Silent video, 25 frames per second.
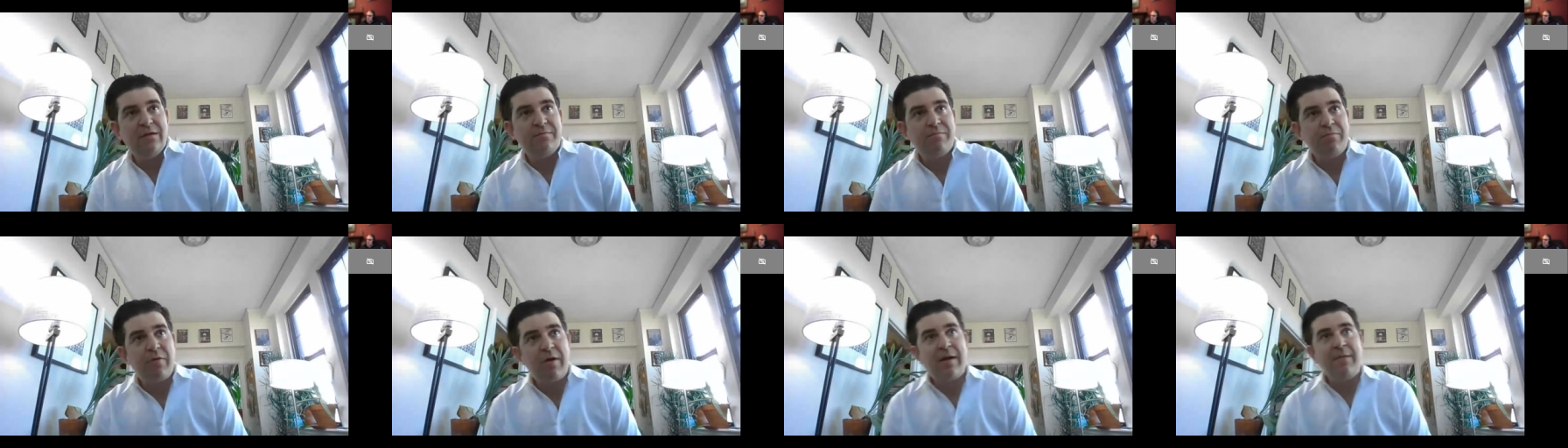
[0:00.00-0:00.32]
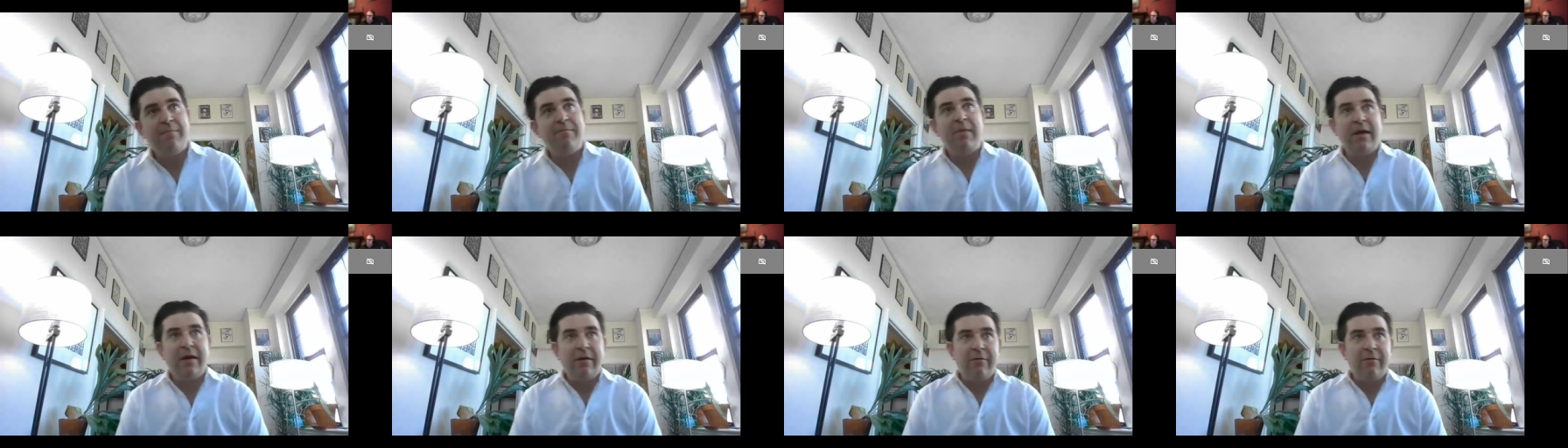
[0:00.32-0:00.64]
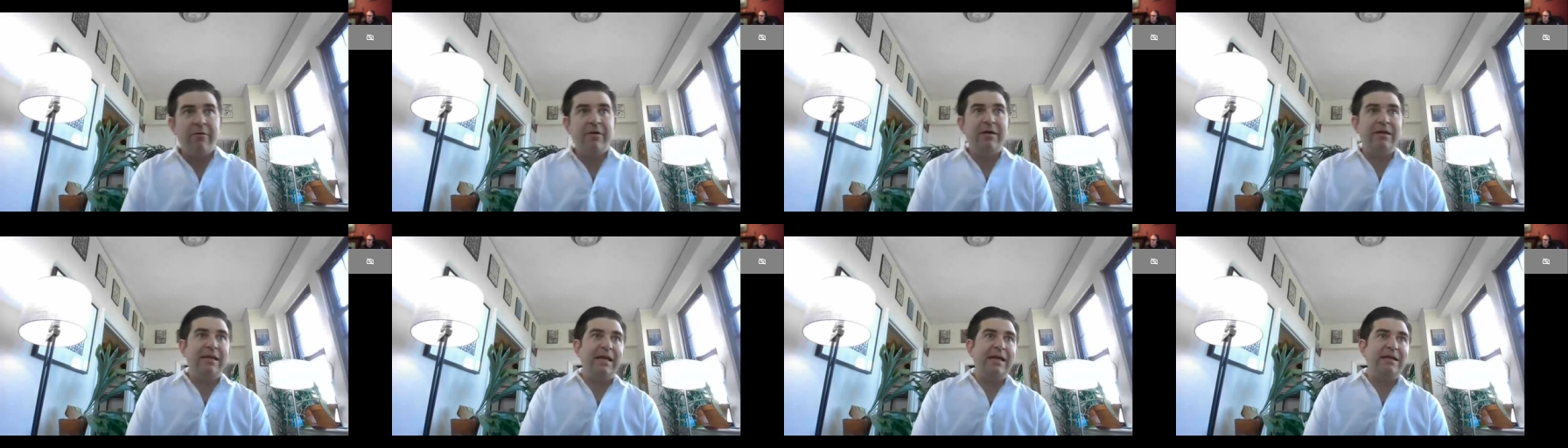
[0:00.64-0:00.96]

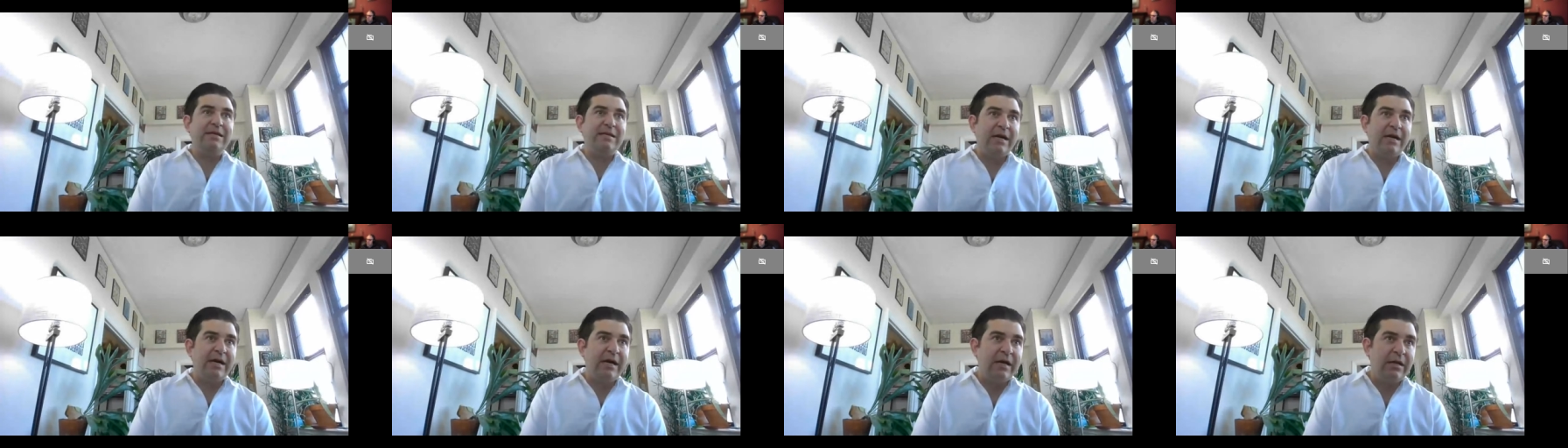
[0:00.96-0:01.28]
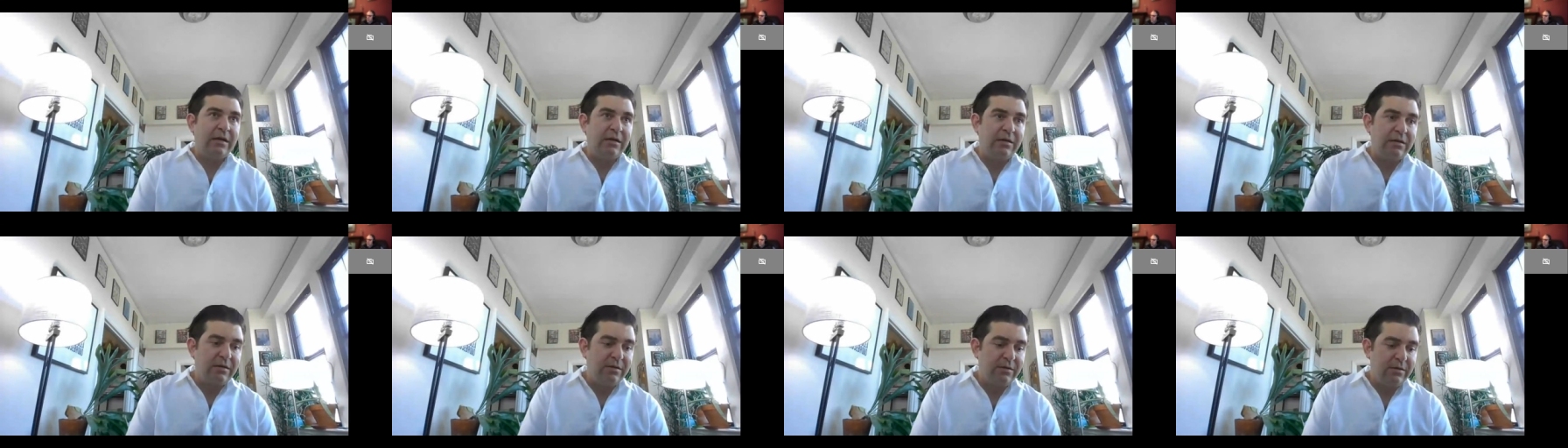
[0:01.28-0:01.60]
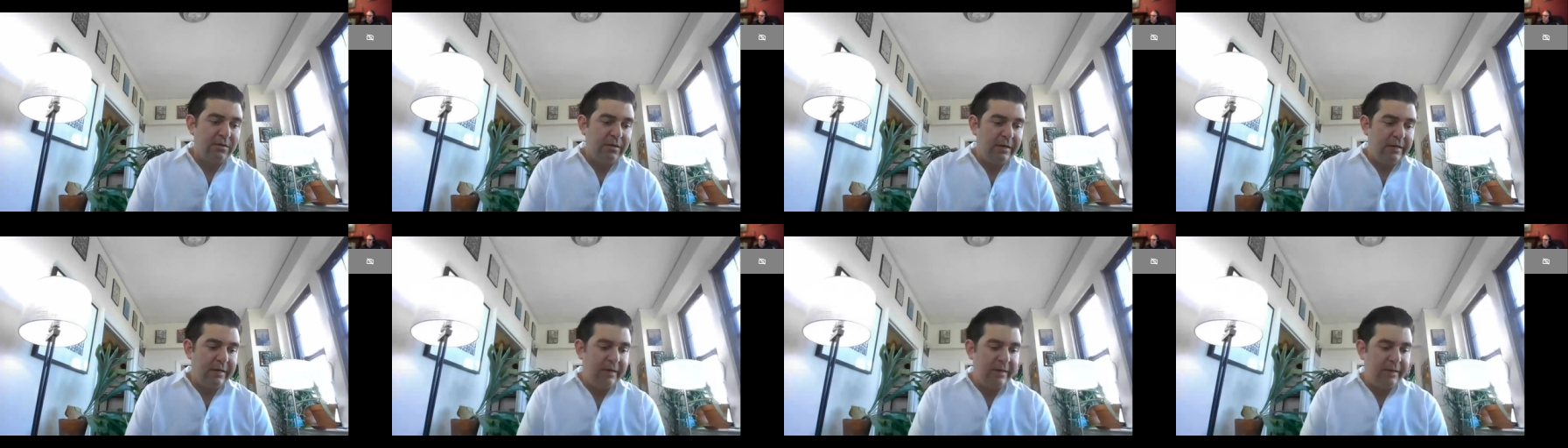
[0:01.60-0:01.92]
primarily done,
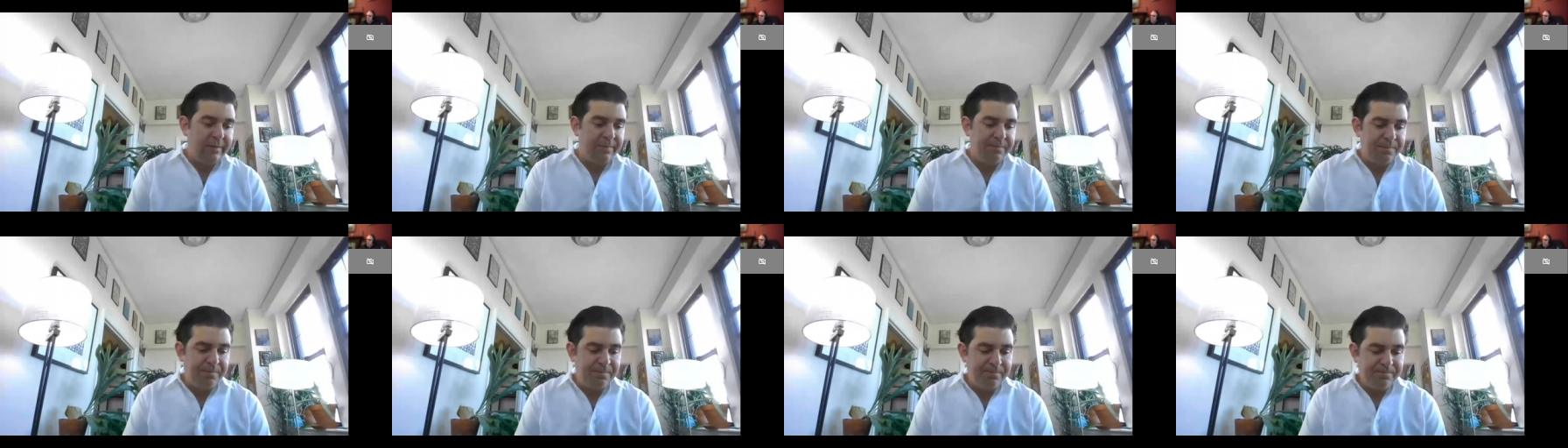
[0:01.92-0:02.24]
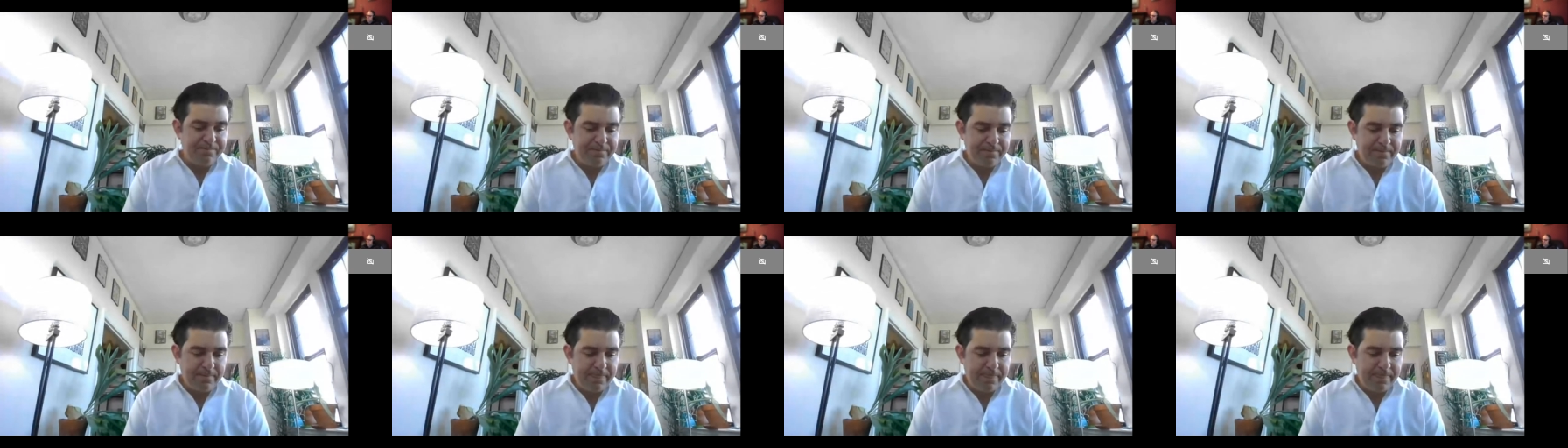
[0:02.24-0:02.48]
um,